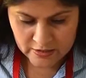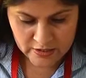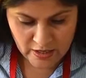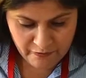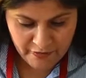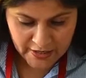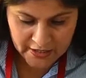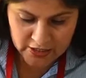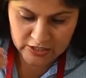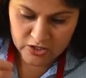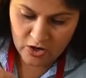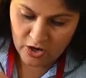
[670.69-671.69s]
Somewhere it
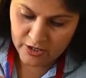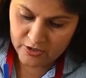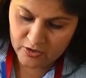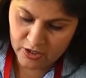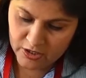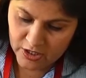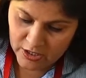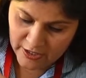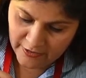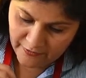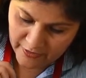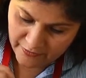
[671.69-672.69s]
is horizontal,
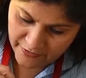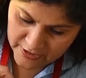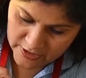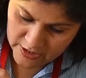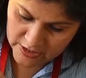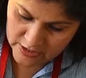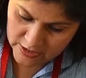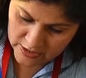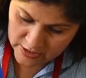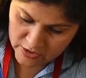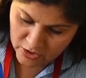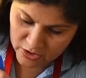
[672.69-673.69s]
he will fidget, it
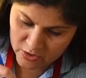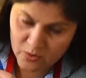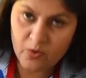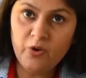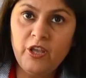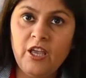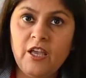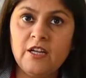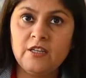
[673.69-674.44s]
is not going,